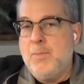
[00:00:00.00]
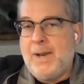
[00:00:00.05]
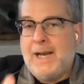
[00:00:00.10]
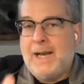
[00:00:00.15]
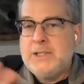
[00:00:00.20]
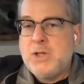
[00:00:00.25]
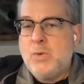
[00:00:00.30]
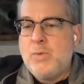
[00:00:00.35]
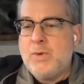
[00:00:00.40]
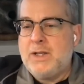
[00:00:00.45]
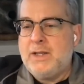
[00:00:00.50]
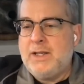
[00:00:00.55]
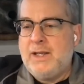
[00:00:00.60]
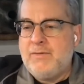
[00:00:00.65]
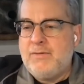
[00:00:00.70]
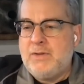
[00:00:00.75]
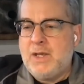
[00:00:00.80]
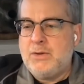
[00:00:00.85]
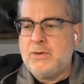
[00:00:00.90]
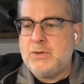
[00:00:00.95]
But I don't want to
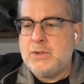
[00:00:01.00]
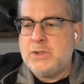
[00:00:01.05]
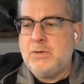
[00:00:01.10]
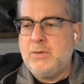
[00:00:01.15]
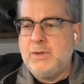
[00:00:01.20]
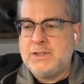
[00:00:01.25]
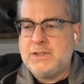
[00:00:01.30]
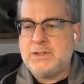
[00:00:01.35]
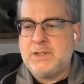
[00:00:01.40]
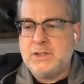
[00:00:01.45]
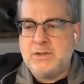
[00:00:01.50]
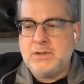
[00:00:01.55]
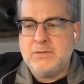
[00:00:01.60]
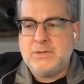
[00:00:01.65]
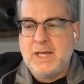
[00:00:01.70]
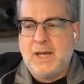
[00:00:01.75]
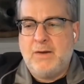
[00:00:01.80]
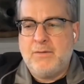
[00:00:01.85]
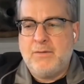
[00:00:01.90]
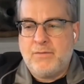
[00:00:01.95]
leave the other 2
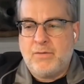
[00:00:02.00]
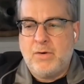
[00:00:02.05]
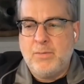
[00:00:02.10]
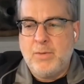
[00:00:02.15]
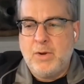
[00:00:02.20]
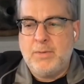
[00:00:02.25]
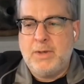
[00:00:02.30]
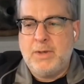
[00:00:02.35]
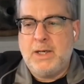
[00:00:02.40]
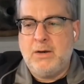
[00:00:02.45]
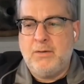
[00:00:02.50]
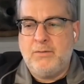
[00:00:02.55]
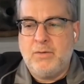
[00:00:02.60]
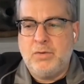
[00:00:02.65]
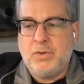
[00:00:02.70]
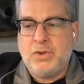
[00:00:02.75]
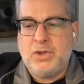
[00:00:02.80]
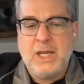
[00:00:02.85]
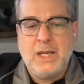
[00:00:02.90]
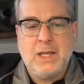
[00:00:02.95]
institutes out for a moment here.
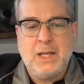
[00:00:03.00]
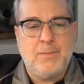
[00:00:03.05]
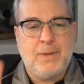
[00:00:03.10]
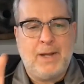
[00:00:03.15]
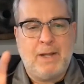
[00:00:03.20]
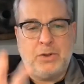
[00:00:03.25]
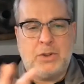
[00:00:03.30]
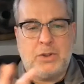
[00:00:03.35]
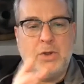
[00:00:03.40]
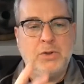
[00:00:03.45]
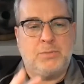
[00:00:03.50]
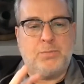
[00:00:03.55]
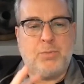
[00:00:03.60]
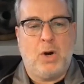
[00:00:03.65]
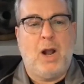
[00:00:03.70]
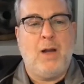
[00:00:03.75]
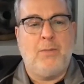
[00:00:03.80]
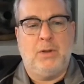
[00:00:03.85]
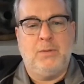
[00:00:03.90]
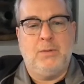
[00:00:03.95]
If you think about those
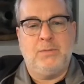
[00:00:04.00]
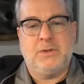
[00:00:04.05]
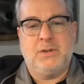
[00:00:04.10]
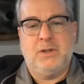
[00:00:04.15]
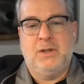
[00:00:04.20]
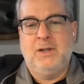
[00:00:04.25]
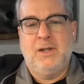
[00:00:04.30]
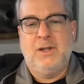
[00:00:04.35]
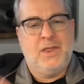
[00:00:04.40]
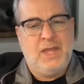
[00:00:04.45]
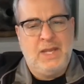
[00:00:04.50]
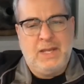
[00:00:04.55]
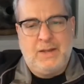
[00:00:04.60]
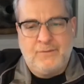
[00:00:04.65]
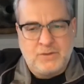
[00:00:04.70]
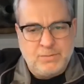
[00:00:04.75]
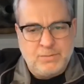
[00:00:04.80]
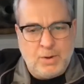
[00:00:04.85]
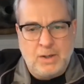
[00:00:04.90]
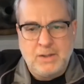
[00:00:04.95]
problems,
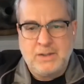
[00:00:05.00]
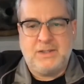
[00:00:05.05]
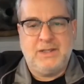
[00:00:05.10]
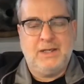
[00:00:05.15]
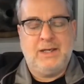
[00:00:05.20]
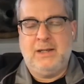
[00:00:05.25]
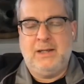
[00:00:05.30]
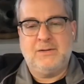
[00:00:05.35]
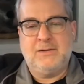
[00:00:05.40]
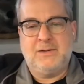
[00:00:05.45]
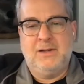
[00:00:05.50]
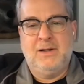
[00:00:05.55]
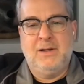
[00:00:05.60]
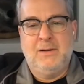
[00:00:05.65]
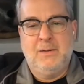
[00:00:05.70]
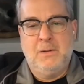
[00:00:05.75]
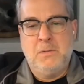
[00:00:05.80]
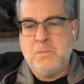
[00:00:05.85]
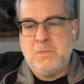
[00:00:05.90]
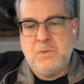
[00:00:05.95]
think of smart cities.
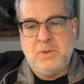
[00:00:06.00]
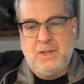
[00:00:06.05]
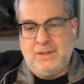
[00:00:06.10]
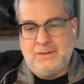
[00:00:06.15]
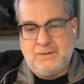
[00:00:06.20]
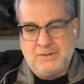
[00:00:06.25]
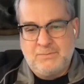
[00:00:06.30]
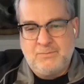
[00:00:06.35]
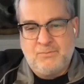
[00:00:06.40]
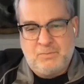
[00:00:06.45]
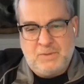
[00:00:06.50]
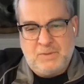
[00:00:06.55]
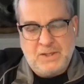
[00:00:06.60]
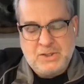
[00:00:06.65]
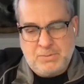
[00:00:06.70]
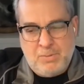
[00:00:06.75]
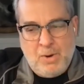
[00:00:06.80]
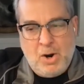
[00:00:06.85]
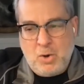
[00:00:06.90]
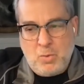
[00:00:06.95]

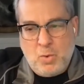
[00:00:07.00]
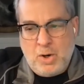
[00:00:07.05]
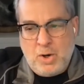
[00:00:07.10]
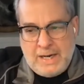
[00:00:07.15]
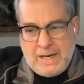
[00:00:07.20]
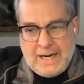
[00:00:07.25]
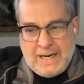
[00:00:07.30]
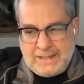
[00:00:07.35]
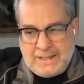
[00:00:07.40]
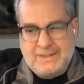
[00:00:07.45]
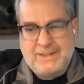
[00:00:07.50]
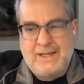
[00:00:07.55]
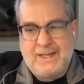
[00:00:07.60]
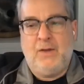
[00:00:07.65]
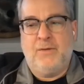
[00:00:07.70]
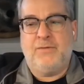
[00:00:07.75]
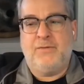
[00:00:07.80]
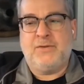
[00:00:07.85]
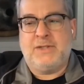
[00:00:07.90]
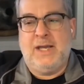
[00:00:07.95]
The smart word in
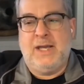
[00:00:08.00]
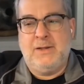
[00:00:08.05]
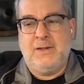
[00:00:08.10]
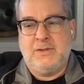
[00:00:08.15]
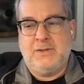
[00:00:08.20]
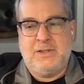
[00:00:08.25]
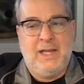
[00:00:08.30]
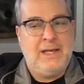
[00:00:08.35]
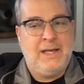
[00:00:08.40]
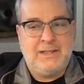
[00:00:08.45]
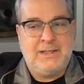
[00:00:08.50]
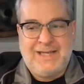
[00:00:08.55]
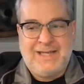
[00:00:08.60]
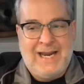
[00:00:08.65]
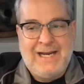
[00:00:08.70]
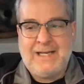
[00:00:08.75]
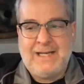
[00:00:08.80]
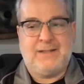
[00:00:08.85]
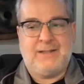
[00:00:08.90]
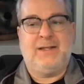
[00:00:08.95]
itself says that
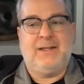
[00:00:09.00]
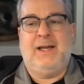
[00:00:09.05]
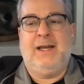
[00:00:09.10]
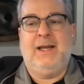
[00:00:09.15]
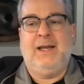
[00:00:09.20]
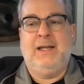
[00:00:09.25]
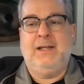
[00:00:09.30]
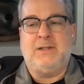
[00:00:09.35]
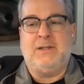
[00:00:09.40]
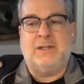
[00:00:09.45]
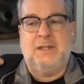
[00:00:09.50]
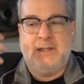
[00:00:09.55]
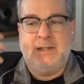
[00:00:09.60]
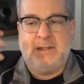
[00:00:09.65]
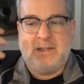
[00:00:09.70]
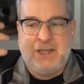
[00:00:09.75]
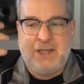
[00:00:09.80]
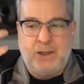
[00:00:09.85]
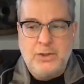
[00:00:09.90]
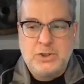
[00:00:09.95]
data science,
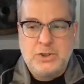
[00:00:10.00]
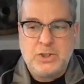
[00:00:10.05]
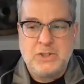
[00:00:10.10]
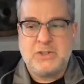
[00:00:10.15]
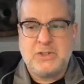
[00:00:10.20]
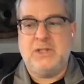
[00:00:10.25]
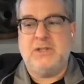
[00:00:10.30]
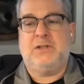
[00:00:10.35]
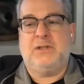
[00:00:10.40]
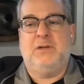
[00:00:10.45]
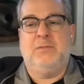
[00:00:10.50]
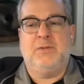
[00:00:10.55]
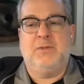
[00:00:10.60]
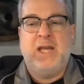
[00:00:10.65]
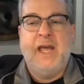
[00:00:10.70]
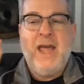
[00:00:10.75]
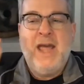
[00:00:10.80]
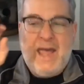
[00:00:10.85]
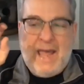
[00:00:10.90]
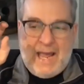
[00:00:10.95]
intelligent
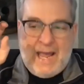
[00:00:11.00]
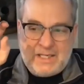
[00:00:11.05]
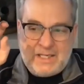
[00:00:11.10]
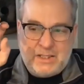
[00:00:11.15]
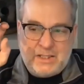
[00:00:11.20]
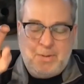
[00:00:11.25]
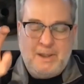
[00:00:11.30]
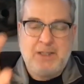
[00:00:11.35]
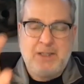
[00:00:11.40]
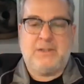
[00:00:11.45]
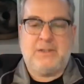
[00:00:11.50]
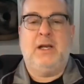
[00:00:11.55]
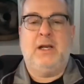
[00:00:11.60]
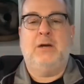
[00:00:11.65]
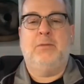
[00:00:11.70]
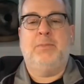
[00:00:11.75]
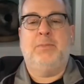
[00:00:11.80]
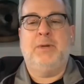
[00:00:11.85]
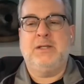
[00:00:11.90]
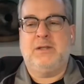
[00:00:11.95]
systems has to be a
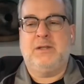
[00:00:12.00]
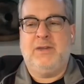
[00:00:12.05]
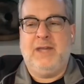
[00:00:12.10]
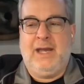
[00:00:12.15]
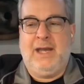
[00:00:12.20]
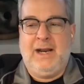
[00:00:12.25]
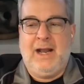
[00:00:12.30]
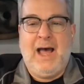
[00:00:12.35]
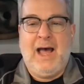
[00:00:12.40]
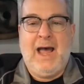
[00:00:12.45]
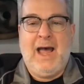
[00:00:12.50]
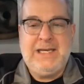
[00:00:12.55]
centerpiece of that.